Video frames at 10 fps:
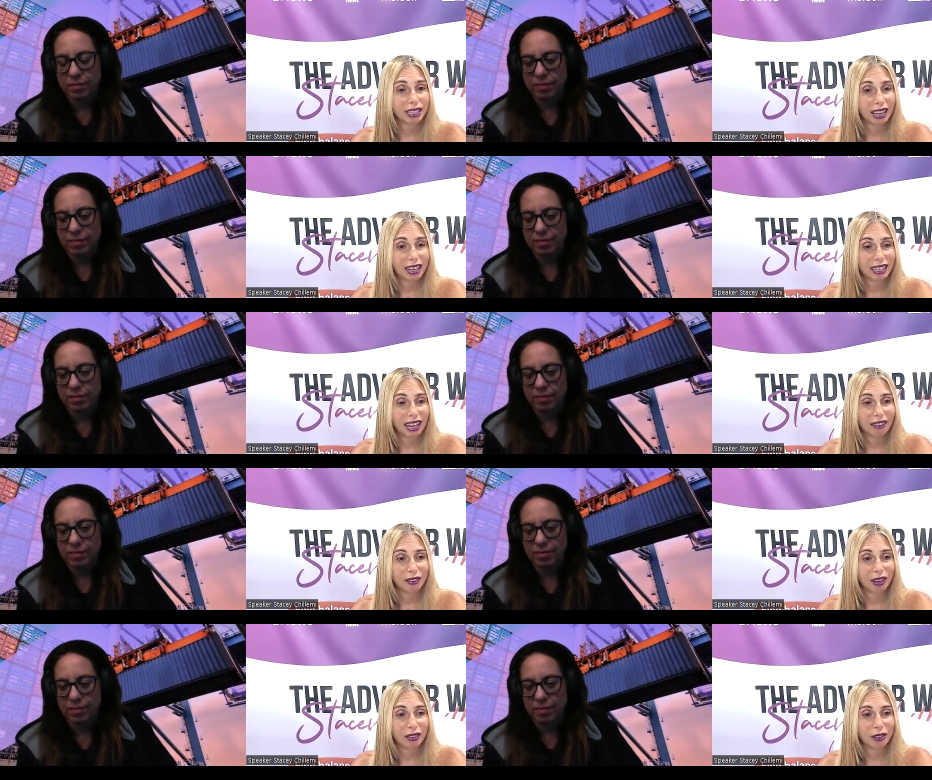Speaker 1: really
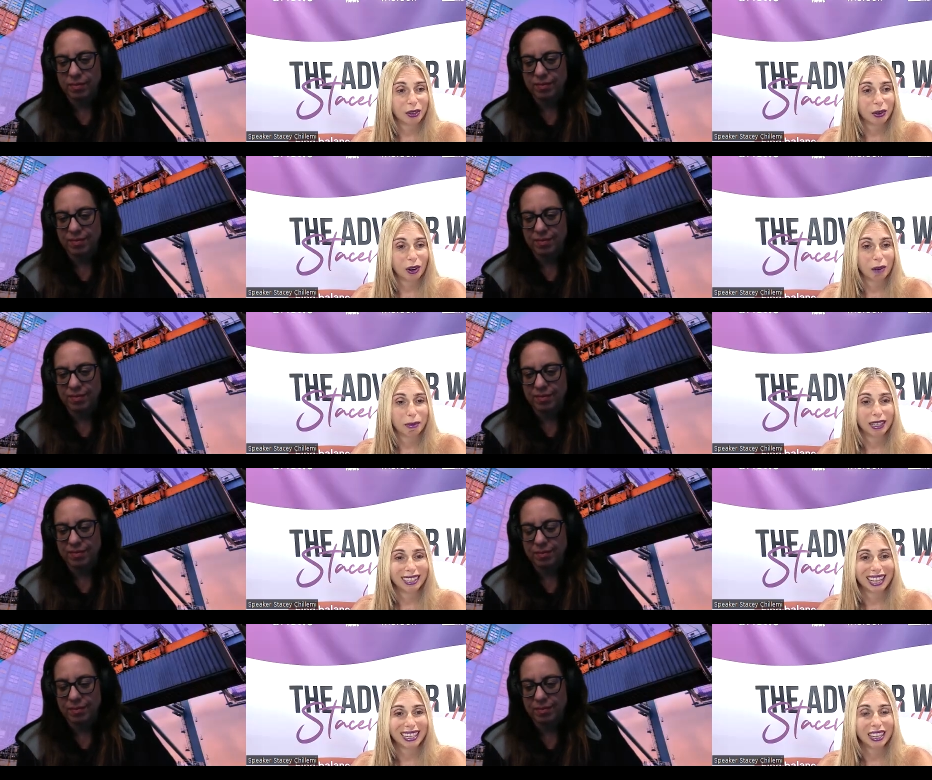excited to have you on the show,
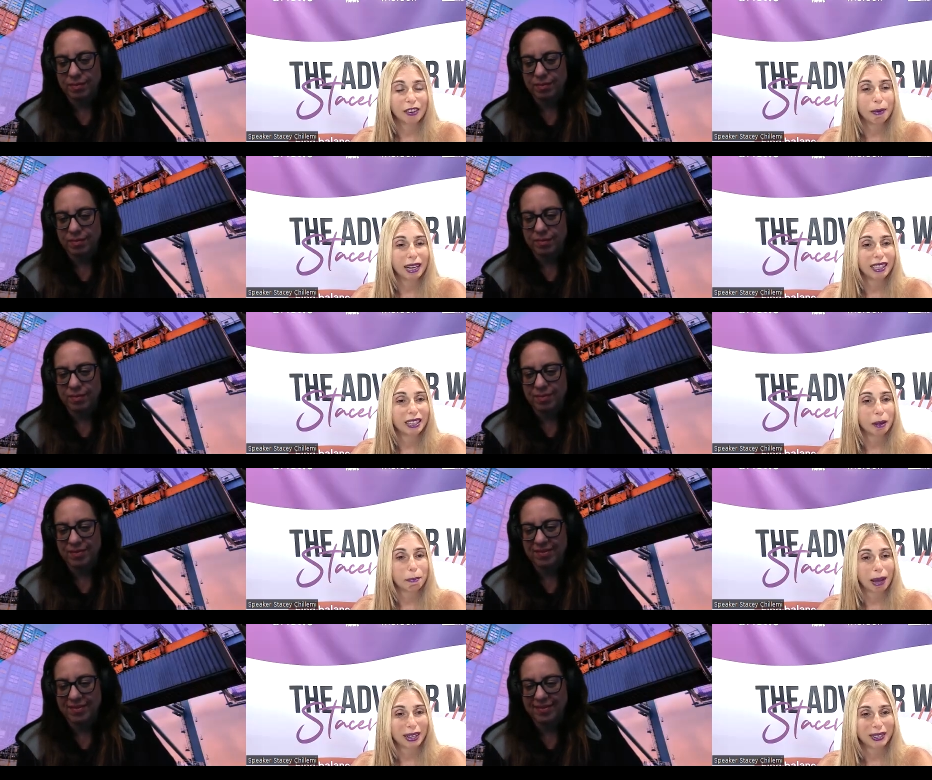Carmit. Tell
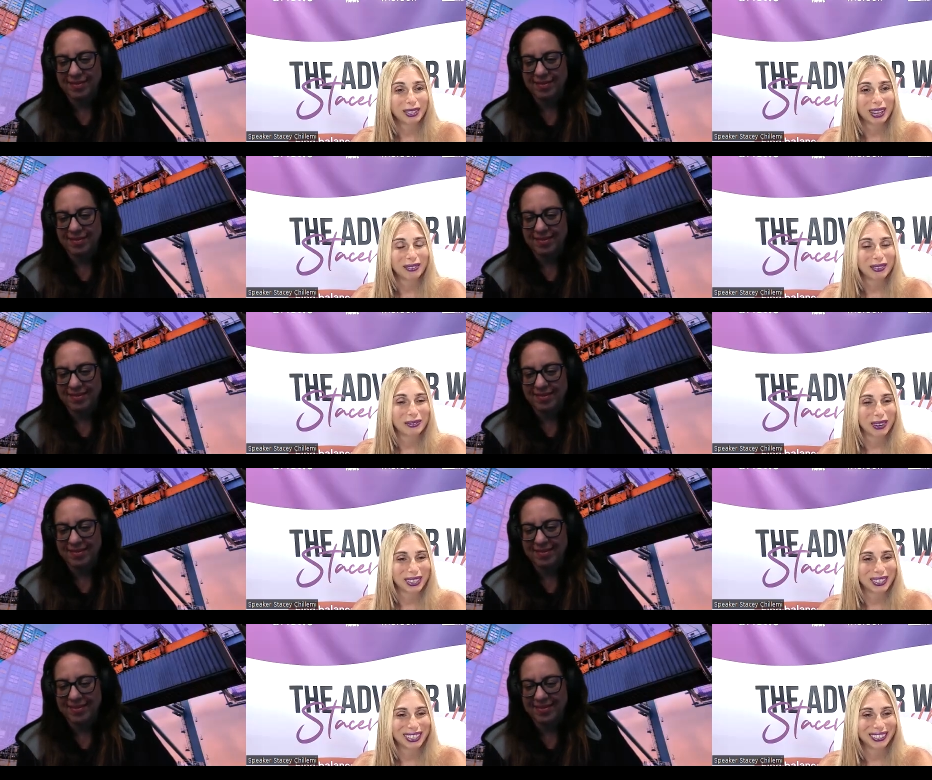everybody a little about yourself
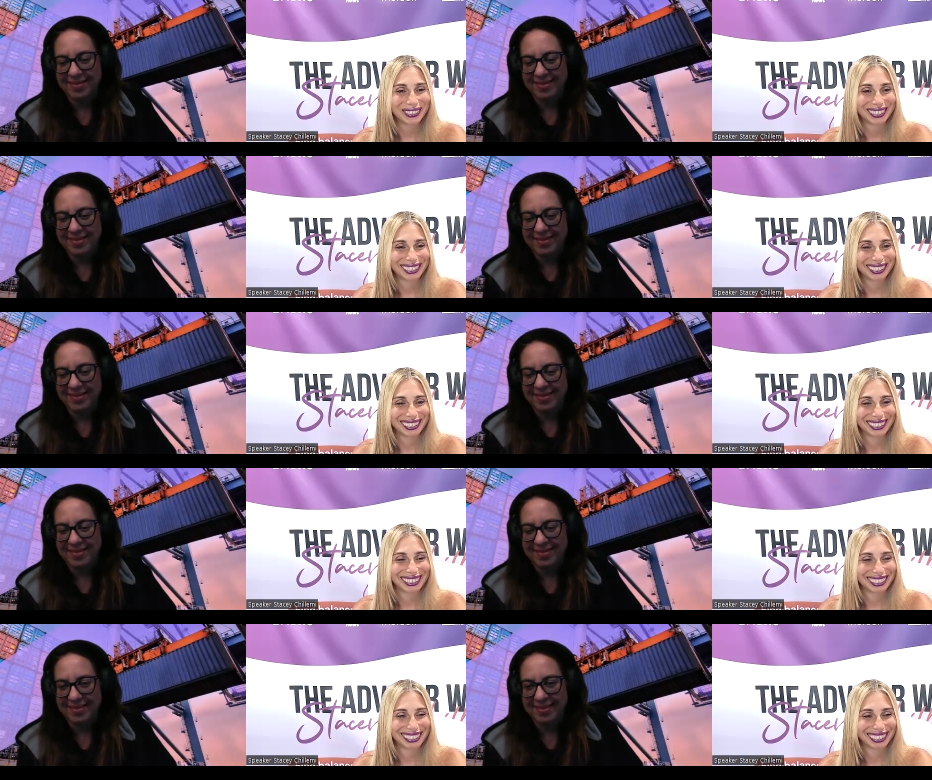and what you do.
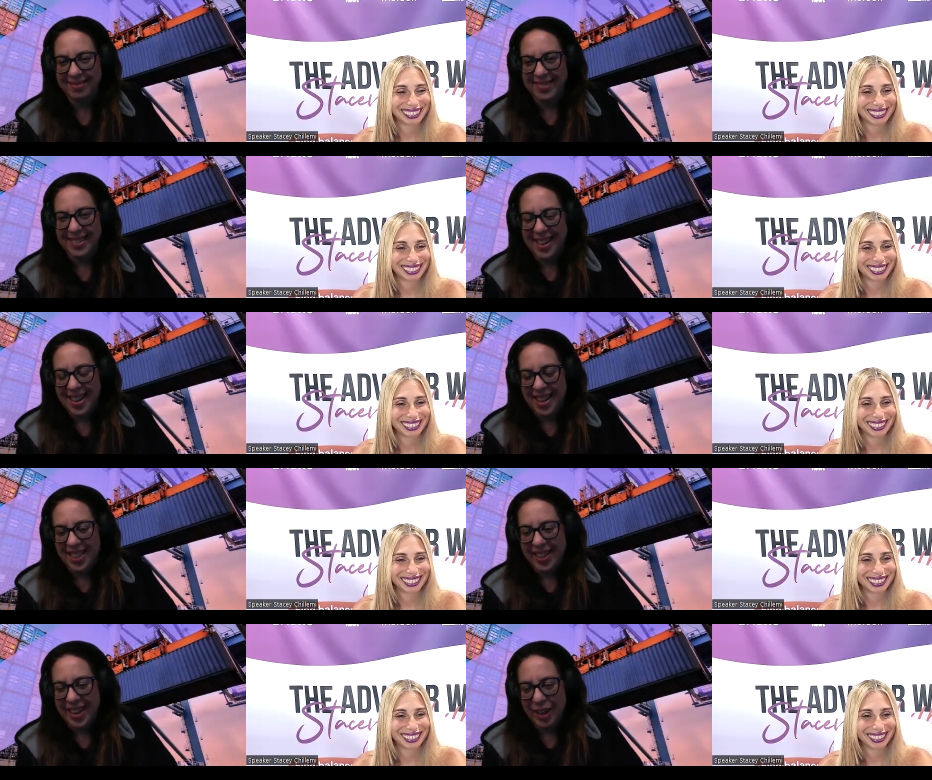
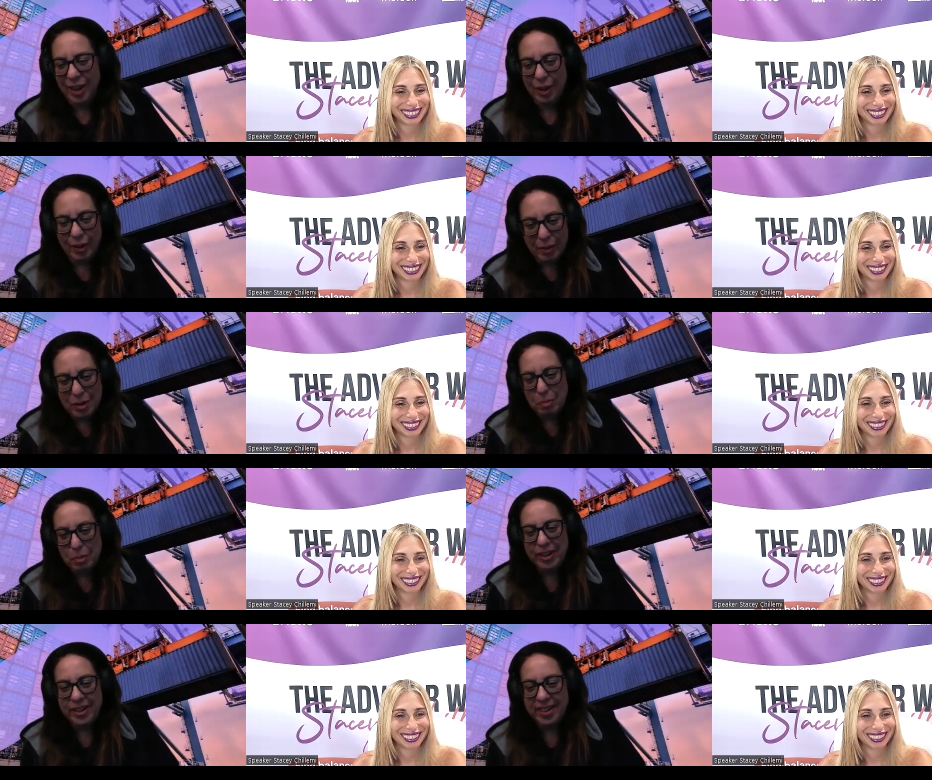
Speaker 2: Thank you. I'm
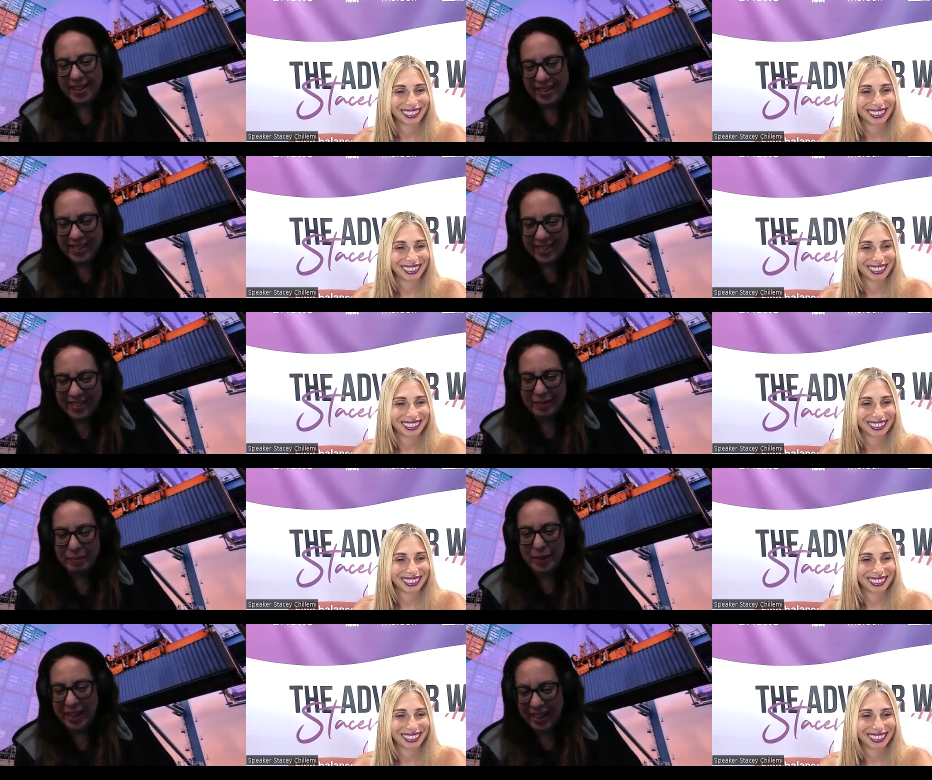super excited
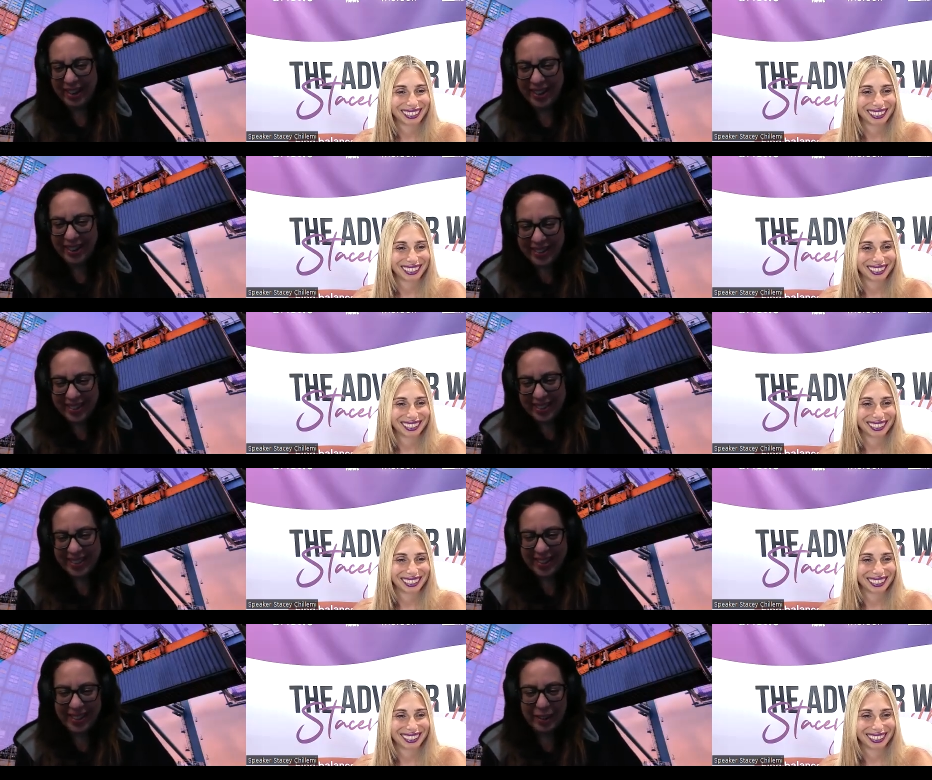being here,
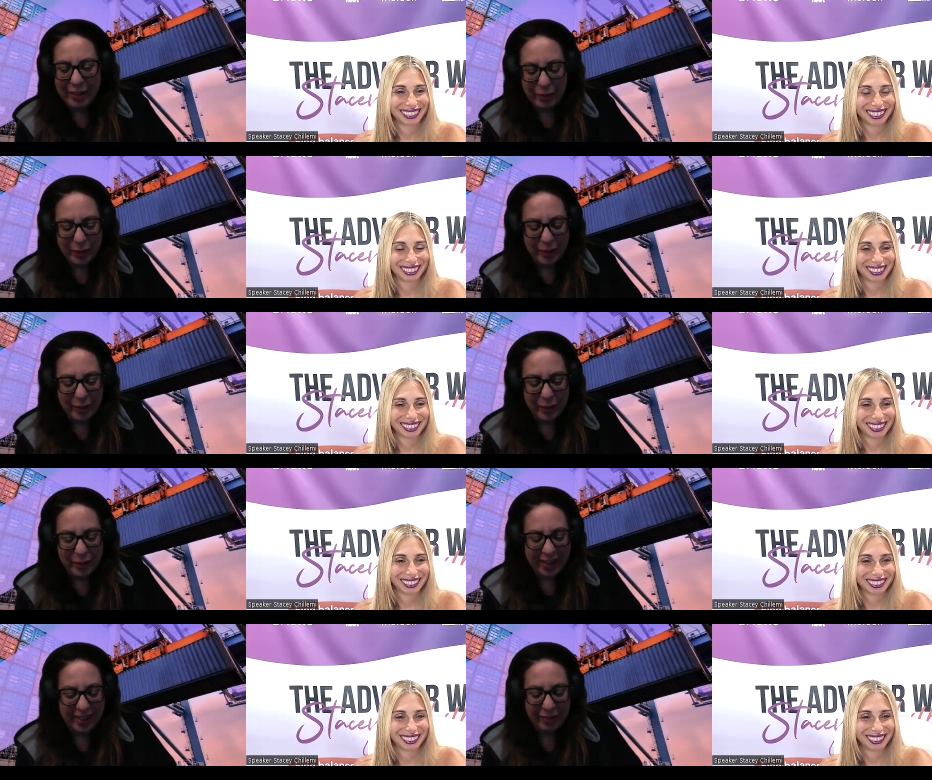and thank you for,
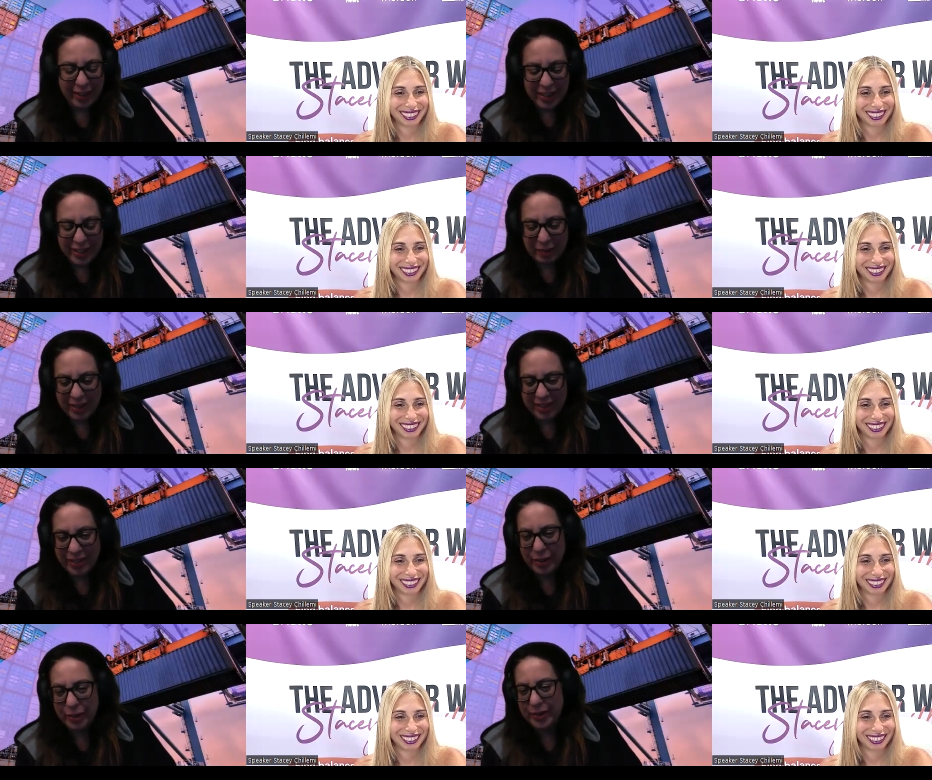for inviting
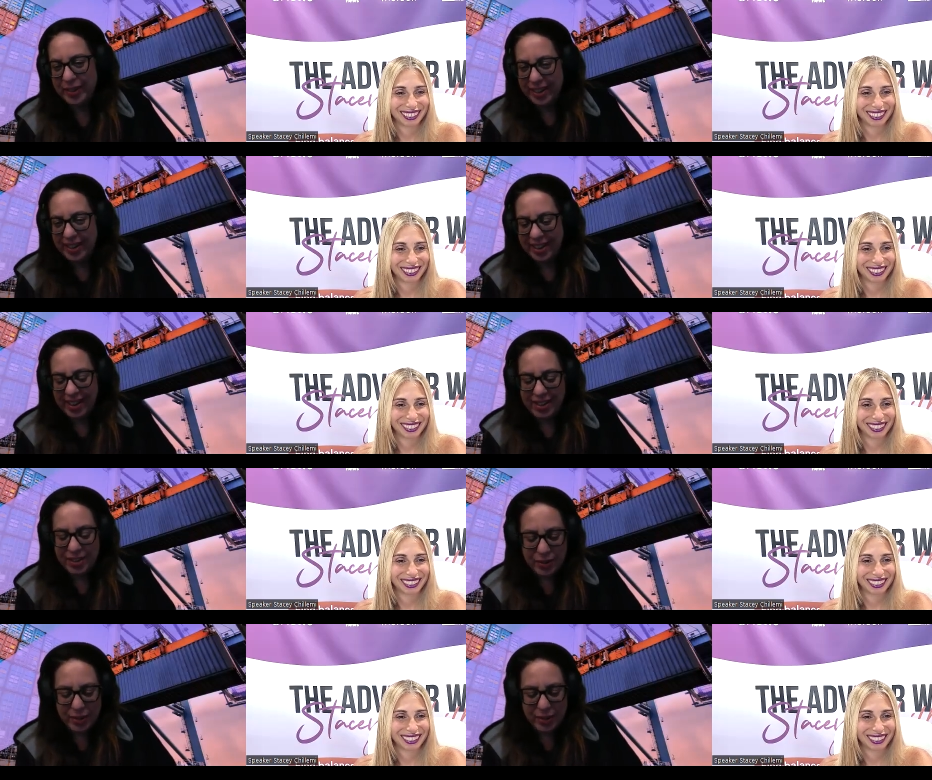me. So, as you